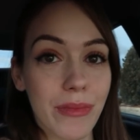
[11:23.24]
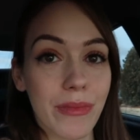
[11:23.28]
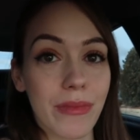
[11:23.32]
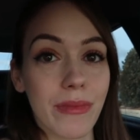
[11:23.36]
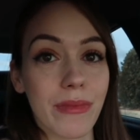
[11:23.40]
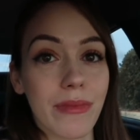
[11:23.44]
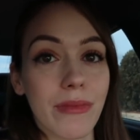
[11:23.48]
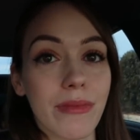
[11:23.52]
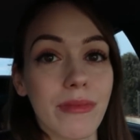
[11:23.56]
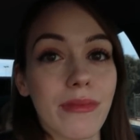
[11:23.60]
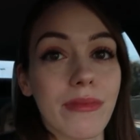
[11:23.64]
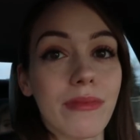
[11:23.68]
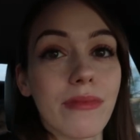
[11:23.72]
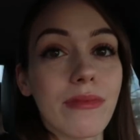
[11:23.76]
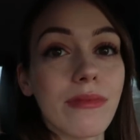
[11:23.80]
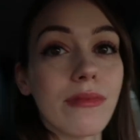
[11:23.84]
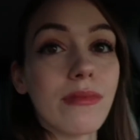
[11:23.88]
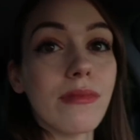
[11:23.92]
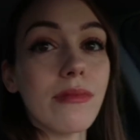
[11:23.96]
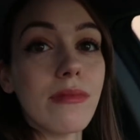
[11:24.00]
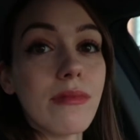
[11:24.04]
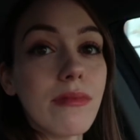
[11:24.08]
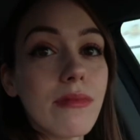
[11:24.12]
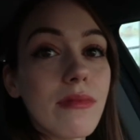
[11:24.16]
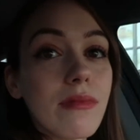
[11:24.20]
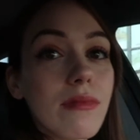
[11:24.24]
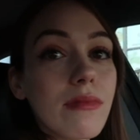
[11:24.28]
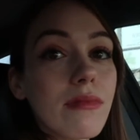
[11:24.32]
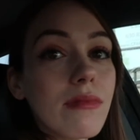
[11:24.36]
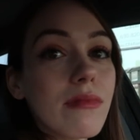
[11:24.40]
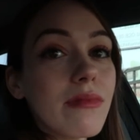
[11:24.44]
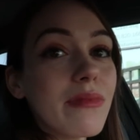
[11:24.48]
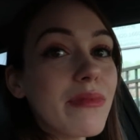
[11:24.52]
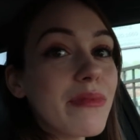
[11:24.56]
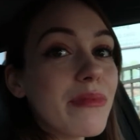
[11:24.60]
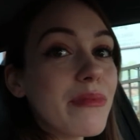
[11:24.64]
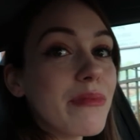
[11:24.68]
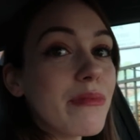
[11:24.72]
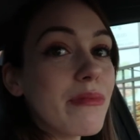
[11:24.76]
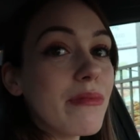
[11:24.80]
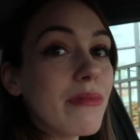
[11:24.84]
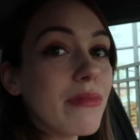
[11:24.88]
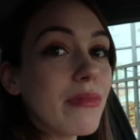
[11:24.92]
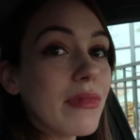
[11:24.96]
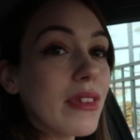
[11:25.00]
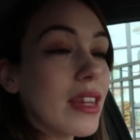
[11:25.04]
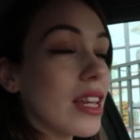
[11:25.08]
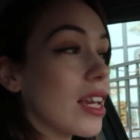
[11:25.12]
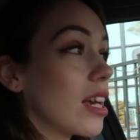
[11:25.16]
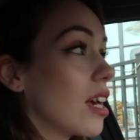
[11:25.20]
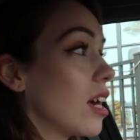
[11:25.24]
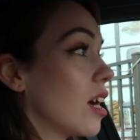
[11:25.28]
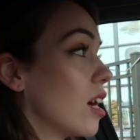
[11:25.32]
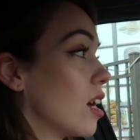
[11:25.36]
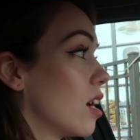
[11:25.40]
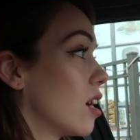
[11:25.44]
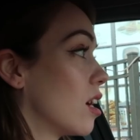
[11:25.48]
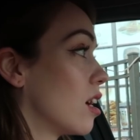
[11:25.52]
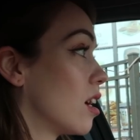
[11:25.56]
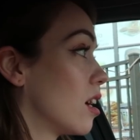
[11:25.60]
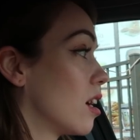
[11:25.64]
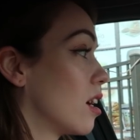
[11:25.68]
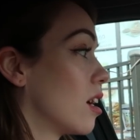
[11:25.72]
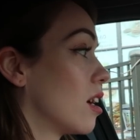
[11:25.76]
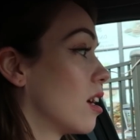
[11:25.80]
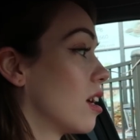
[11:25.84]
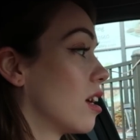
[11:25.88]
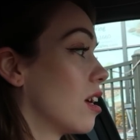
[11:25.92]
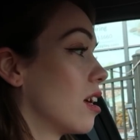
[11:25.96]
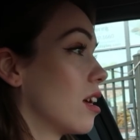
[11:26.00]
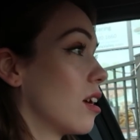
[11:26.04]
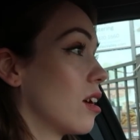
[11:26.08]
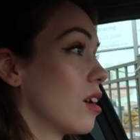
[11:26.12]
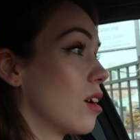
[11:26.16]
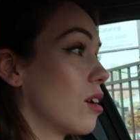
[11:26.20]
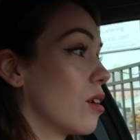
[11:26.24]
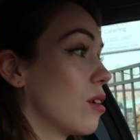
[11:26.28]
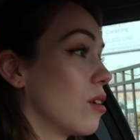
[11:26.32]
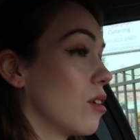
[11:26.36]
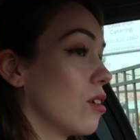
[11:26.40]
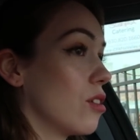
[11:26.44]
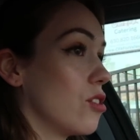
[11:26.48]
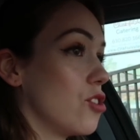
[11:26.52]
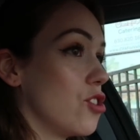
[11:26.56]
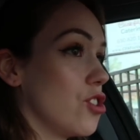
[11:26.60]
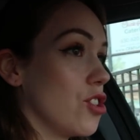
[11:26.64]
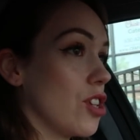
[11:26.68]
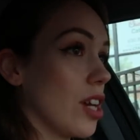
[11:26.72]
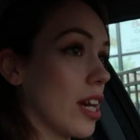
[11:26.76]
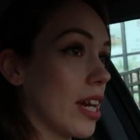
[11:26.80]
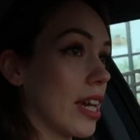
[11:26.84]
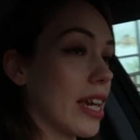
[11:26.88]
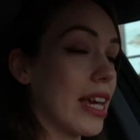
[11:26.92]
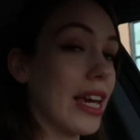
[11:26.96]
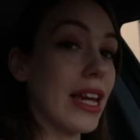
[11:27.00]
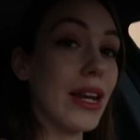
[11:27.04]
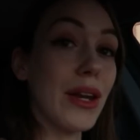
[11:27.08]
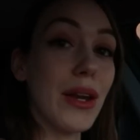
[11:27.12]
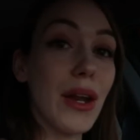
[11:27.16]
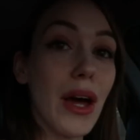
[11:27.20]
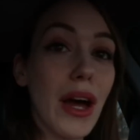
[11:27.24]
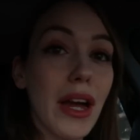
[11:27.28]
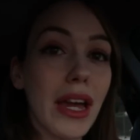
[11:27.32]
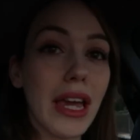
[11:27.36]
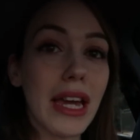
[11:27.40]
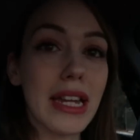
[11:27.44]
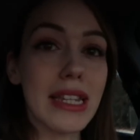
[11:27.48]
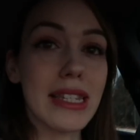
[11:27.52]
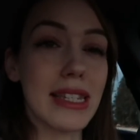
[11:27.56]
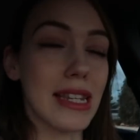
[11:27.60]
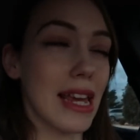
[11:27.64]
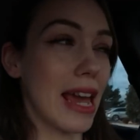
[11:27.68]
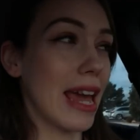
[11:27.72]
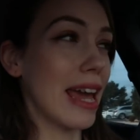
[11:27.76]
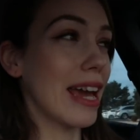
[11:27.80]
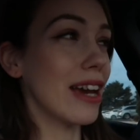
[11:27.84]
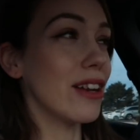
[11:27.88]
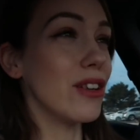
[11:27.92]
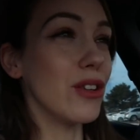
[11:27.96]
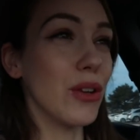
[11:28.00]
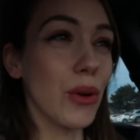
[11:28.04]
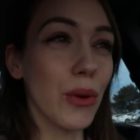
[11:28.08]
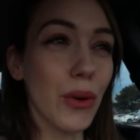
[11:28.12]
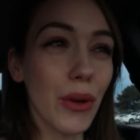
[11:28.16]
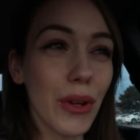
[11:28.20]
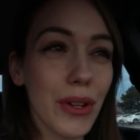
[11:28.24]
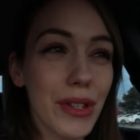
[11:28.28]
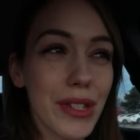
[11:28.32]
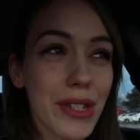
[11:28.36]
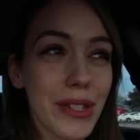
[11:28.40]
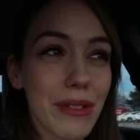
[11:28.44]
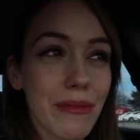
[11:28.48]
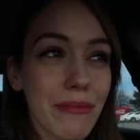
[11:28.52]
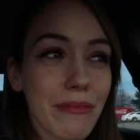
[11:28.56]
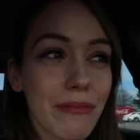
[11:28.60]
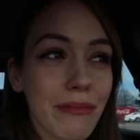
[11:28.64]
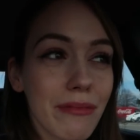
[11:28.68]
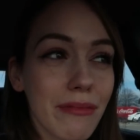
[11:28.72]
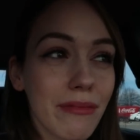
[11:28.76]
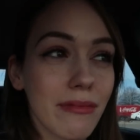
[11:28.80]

I want to get chicken nuggets and noodles. Chicken nuggets and noodles?